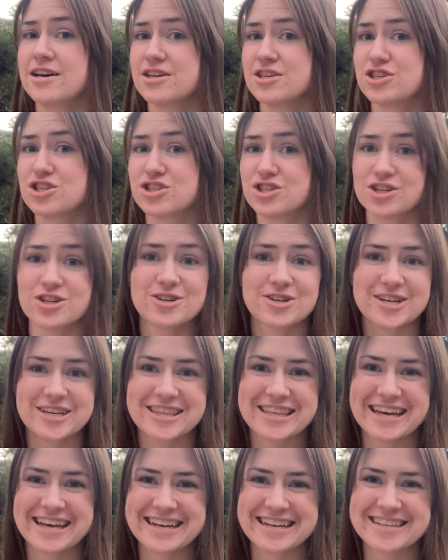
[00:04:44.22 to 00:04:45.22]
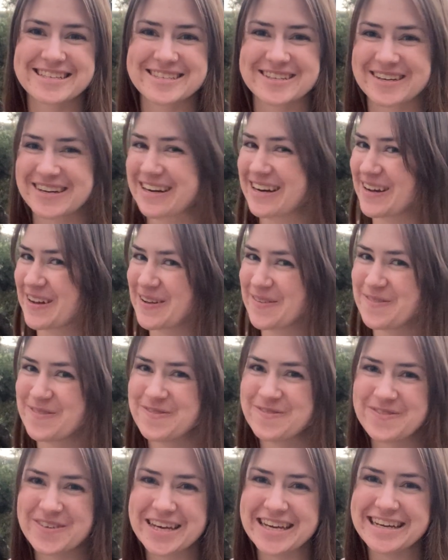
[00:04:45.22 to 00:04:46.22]
Sugary things are going to
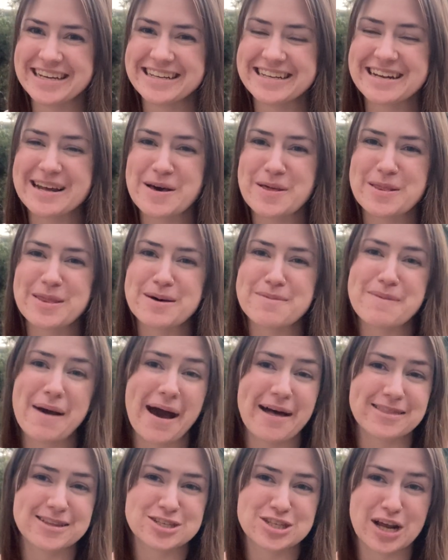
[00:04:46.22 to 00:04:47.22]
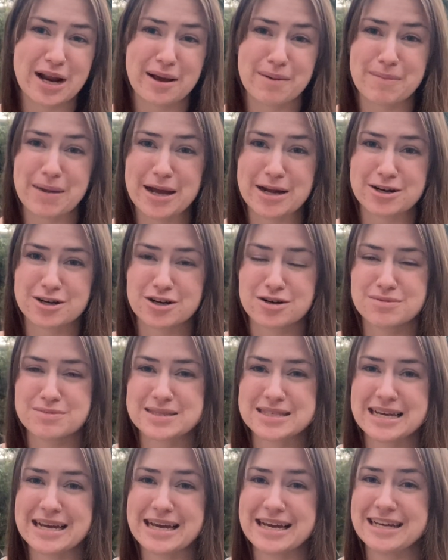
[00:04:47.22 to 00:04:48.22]
feed the pathogenic
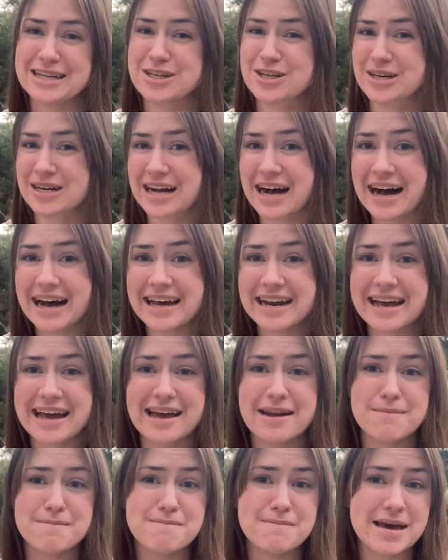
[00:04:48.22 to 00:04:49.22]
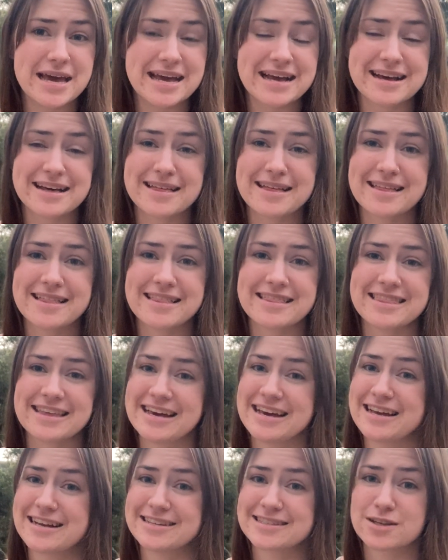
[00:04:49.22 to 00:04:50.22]
microbes in your gut and make
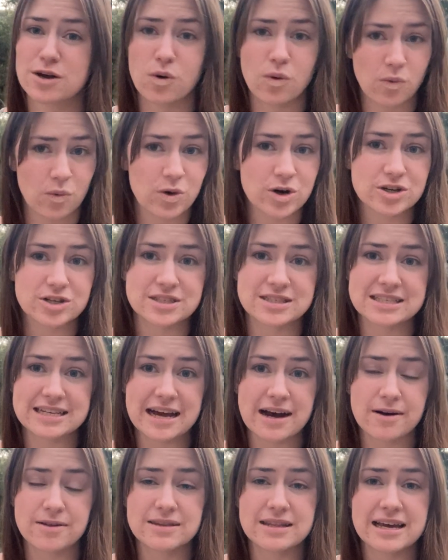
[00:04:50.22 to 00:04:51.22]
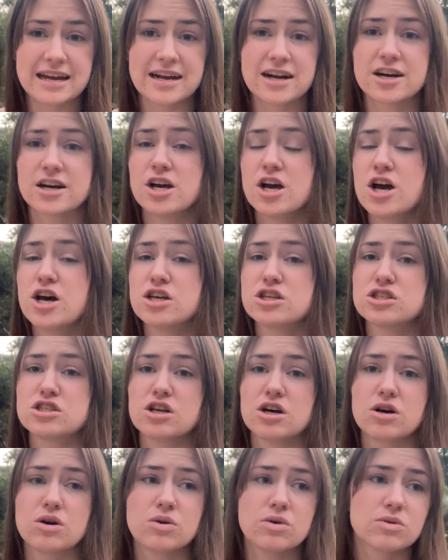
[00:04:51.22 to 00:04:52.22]
things worse down there.
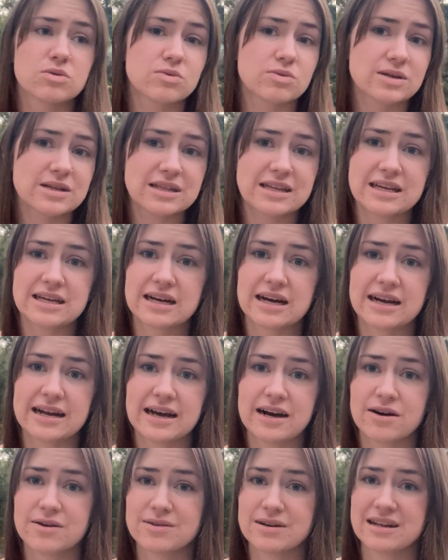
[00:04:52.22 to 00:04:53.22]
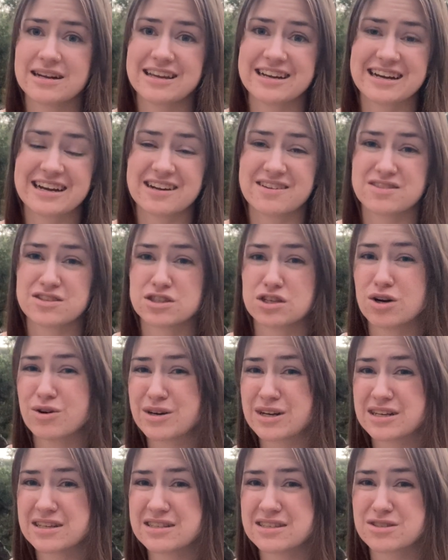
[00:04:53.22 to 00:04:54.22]
So really cut out any kind of
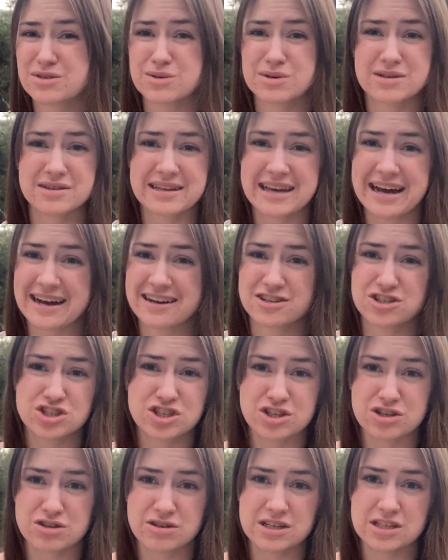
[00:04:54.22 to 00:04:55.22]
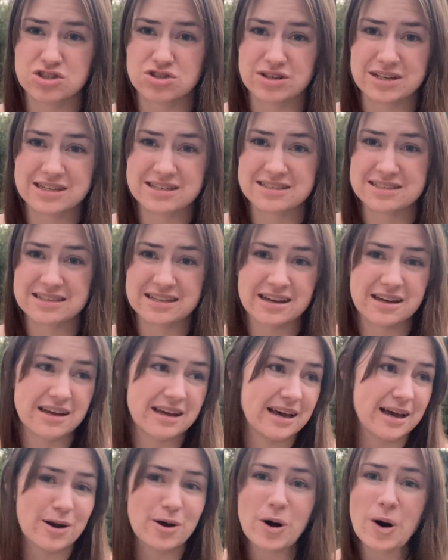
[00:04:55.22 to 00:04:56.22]
sodas or sugary drinks
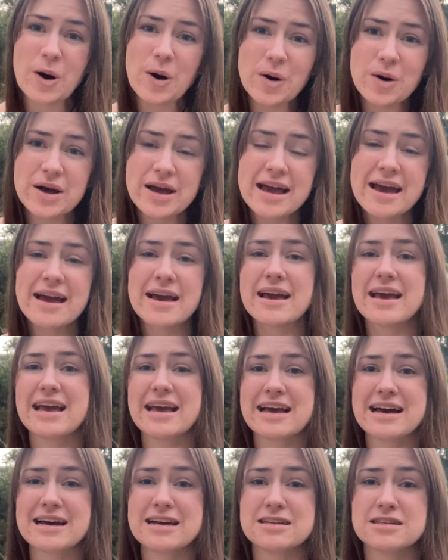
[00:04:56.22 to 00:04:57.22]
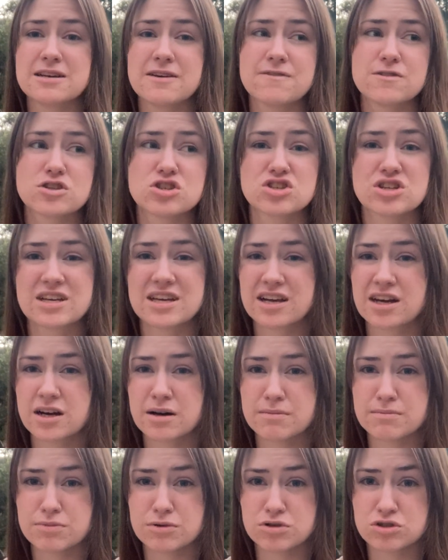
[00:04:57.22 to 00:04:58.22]
at all. And if you're drinking
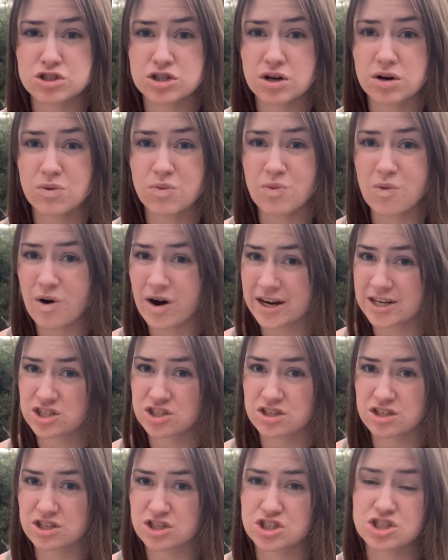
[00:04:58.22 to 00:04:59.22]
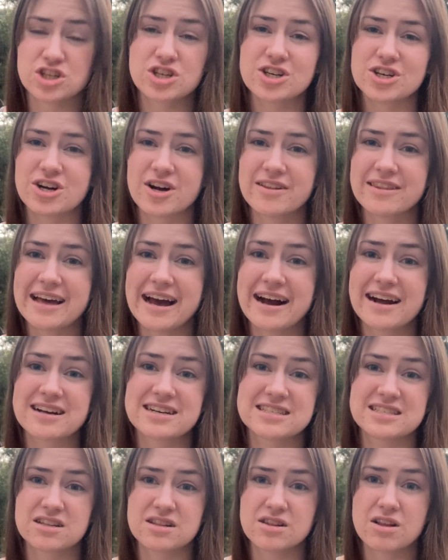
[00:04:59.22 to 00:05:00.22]
kombucha, watch the sugar on that,
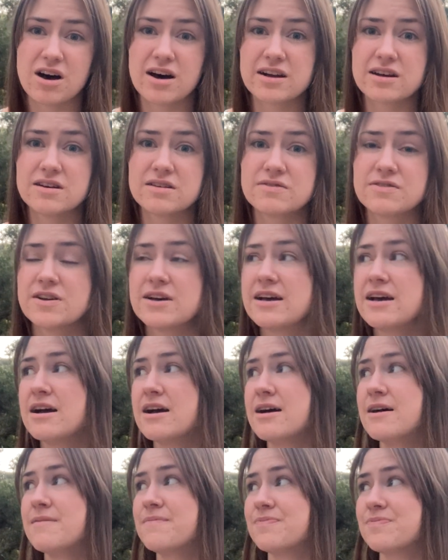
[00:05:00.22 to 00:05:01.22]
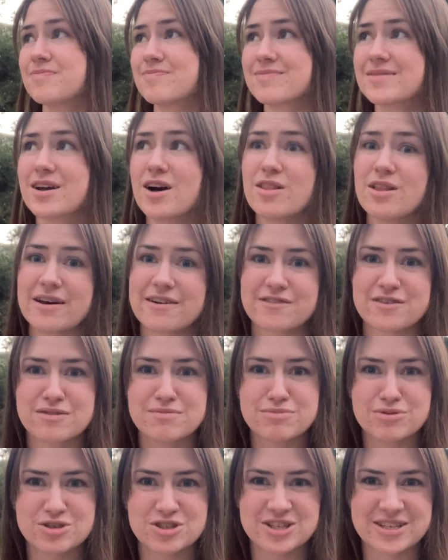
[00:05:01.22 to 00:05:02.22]
because a lot of
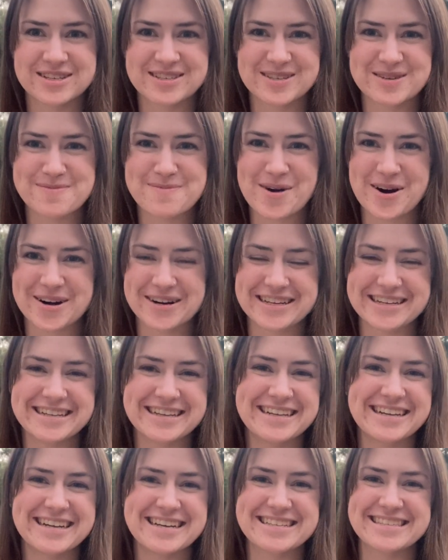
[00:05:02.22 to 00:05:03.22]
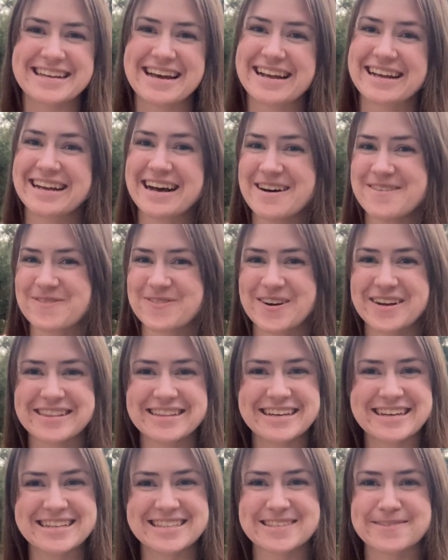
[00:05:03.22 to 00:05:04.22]
kombuchas are marketed as like gut
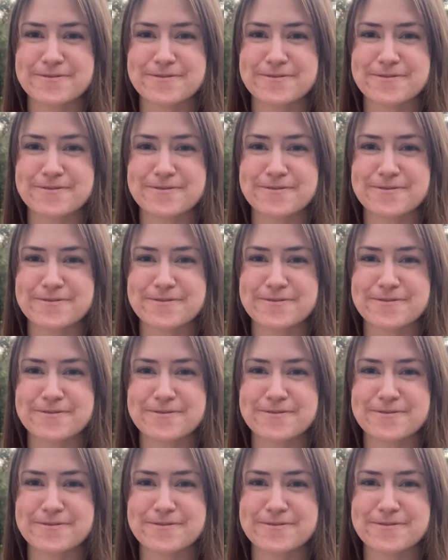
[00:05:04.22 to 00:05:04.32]
friendly, it's